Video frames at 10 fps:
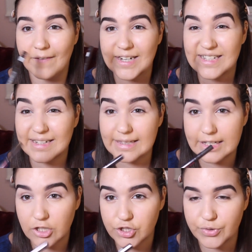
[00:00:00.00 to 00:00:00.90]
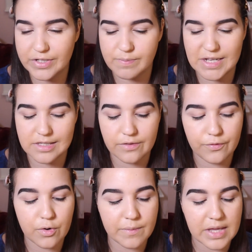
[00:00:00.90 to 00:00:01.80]
find it a little too expensive
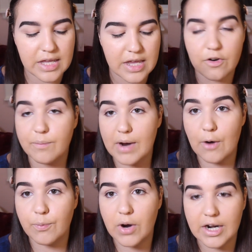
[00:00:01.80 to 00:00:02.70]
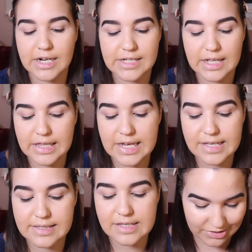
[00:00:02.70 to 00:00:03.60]
for me, for a brow product at
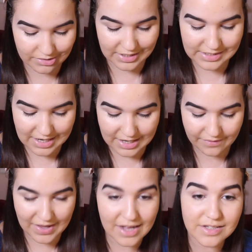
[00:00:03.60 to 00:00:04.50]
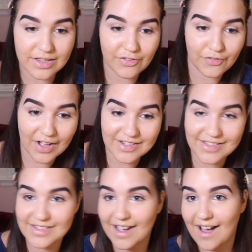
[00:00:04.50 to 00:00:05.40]
least. So let's kind of get to the fun
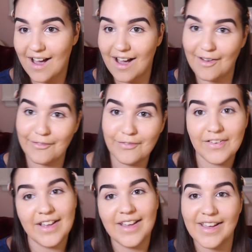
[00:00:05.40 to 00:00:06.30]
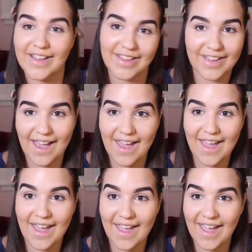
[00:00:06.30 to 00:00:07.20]
stuff.
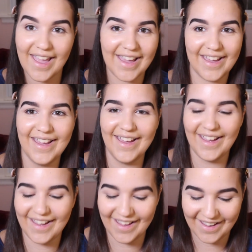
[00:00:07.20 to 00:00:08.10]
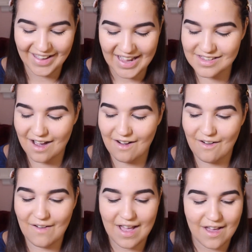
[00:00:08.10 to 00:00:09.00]
Yay!
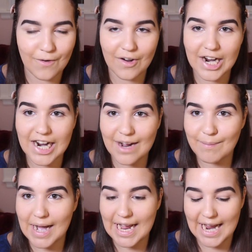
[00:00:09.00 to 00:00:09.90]
So for my